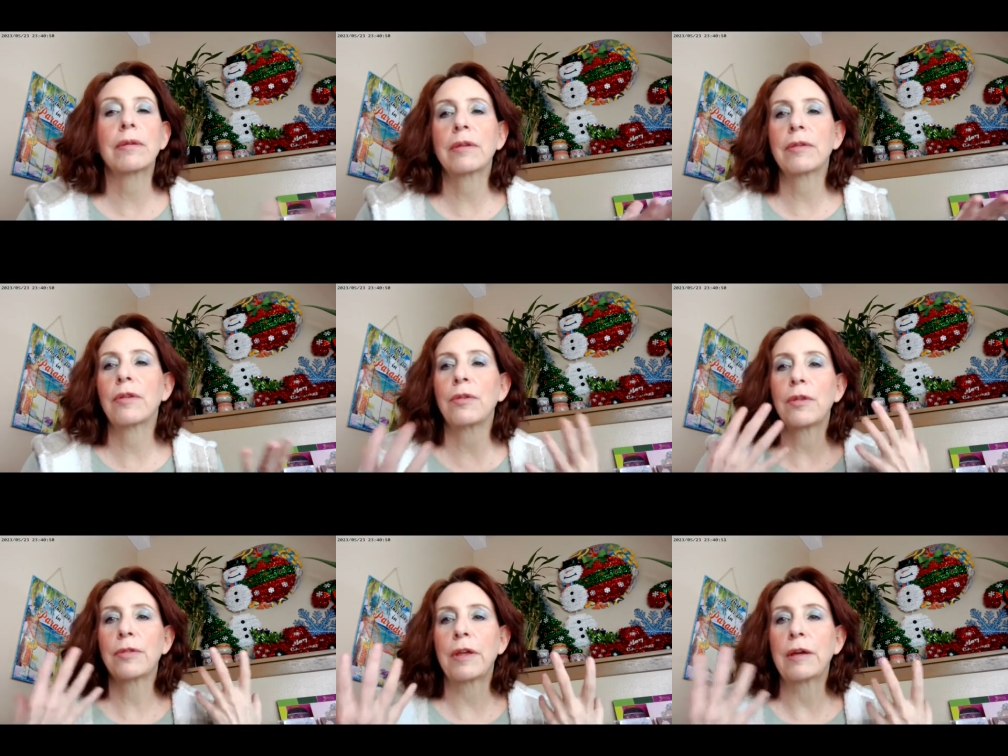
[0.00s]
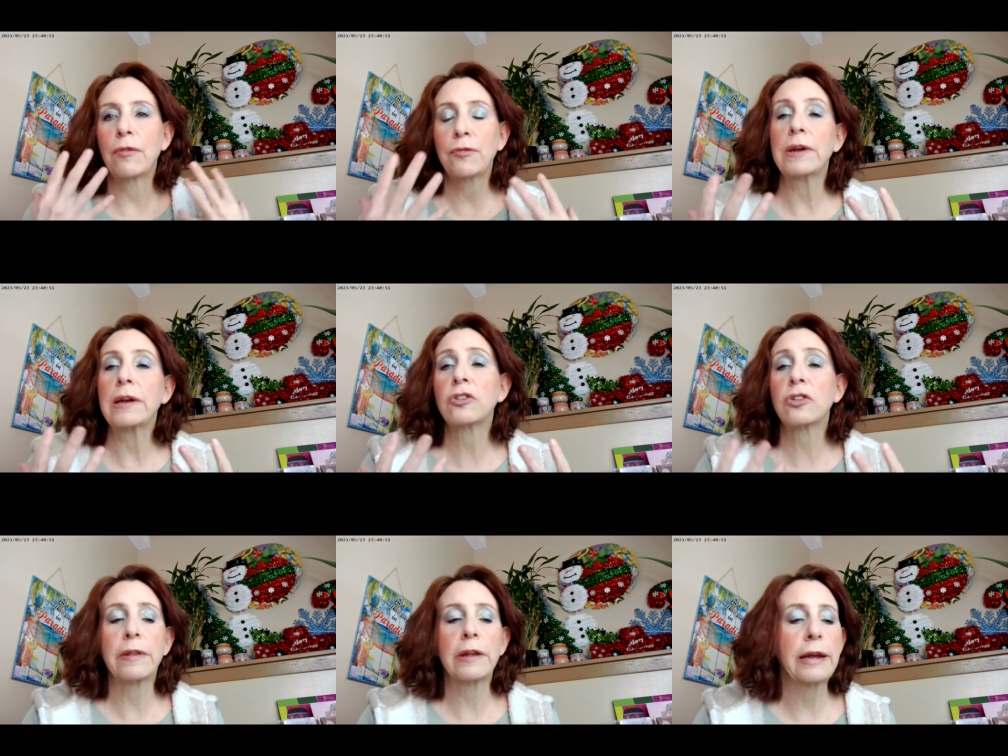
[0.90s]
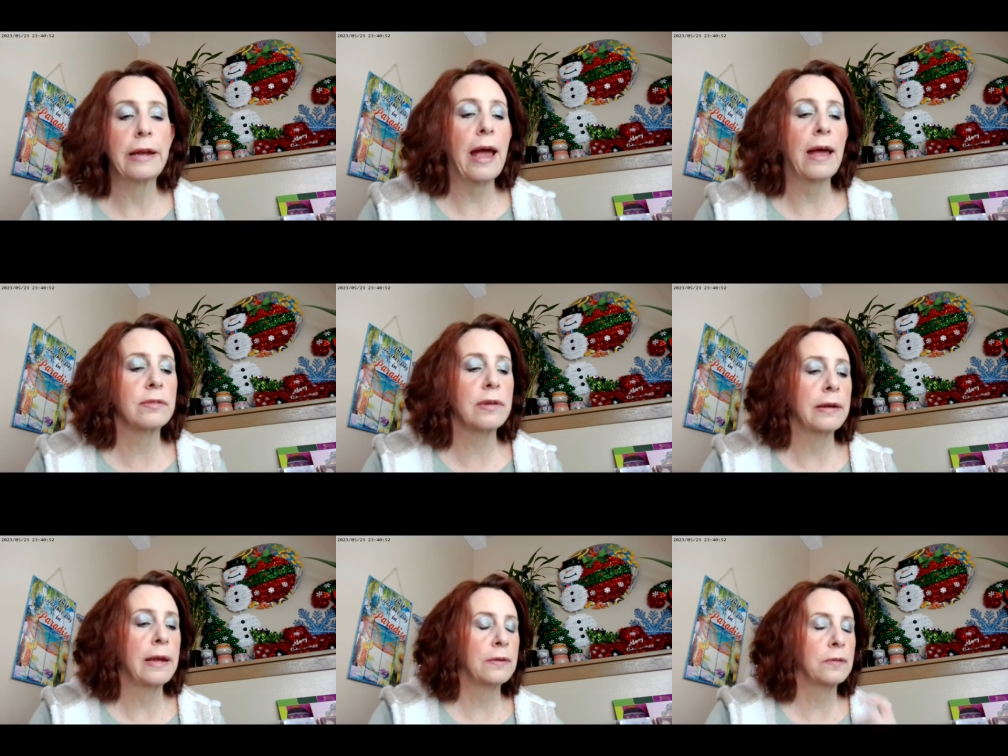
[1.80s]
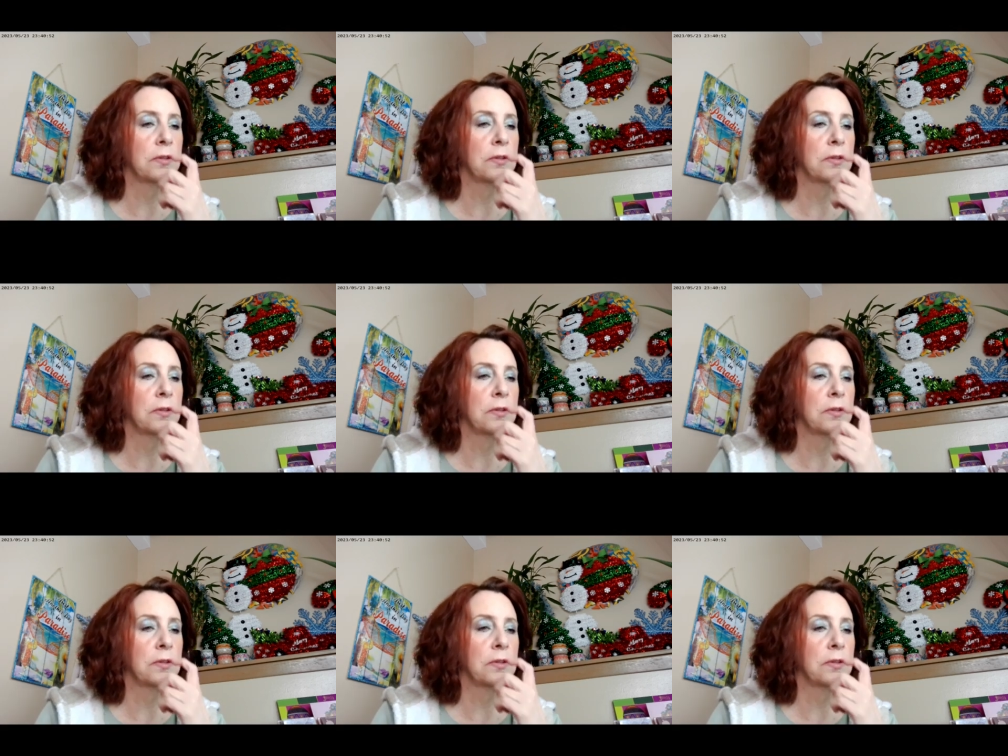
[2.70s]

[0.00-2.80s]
the finish that it has on it.